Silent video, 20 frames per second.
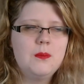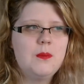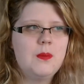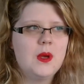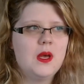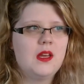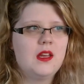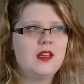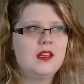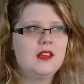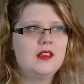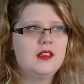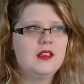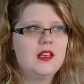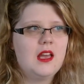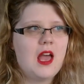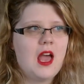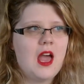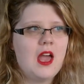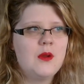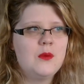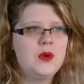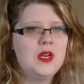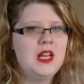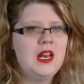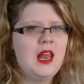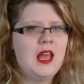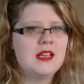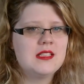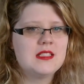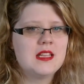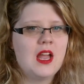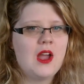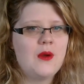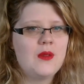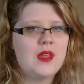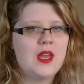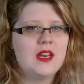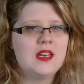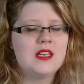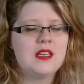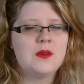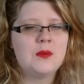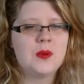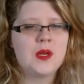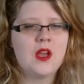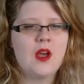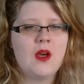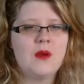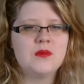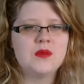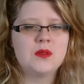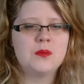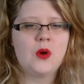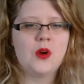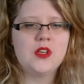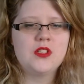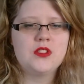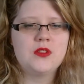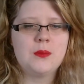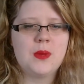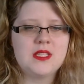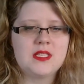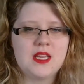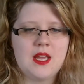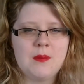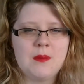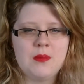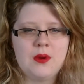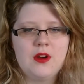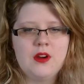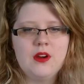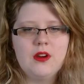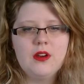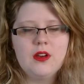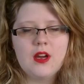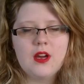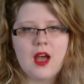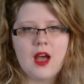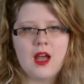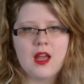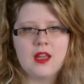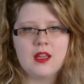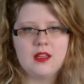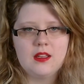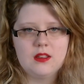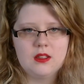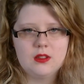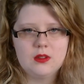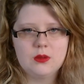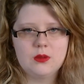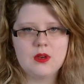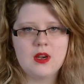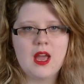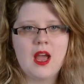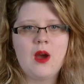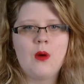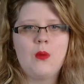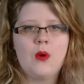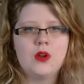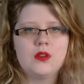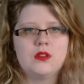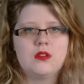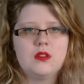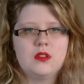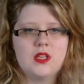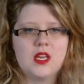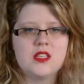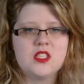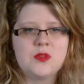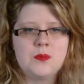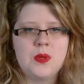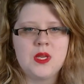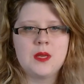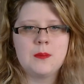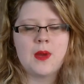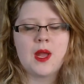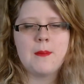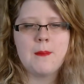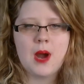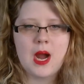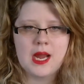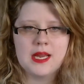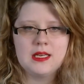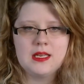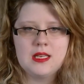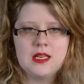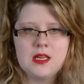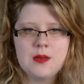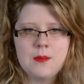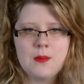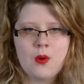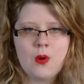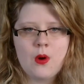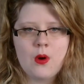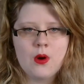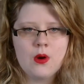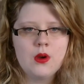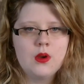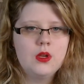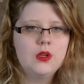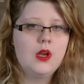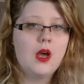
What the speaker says: But I realize now that it becomes more to my temper. I now can speak my mind a little more.